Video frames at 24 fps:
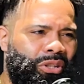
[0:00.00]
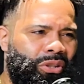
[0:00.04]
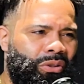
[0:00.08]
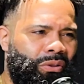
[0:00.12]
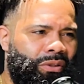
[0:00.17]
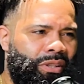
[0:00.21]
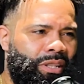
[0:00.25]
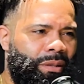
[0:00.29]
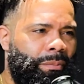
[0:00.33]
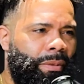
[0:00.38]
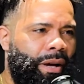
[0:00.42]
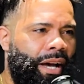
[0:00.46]
on
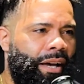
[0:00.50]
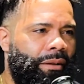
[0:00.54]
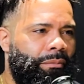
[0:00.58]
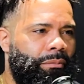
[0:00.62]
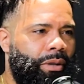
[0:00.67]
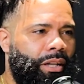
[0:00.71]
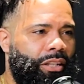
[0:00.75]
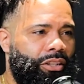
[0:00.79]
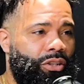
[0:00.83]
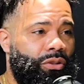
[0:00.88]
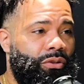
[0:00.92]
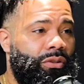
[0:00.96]
the spot,
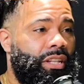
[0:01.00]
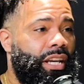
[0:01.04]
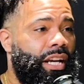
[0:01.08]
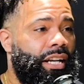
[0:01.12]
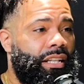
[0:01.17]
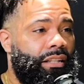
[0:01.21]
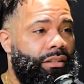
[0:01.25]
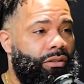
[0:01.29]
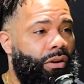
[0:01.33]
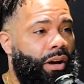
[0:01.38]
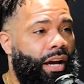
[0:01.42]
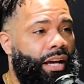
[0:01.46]
but you said
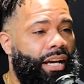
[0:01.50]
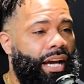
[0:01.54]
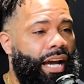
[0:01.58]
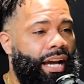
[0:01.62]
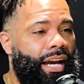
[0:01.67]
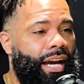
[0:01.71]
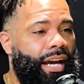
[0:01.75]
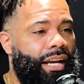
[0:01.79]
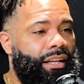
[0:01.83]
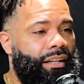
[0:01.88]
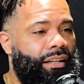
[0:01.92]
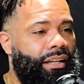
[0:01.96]
it, so I
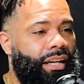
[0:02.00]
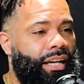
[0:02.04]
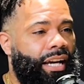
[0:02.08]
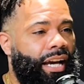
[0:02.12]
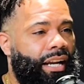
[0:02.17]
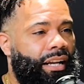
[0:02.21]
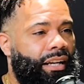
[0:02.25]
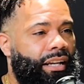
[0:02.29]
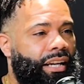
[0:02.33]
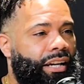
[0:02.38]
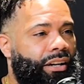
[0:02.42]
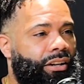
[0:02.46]

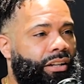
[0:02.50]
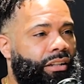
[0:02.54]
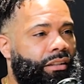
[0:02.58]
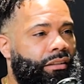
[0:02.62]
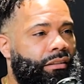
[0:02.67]
gotta hear it.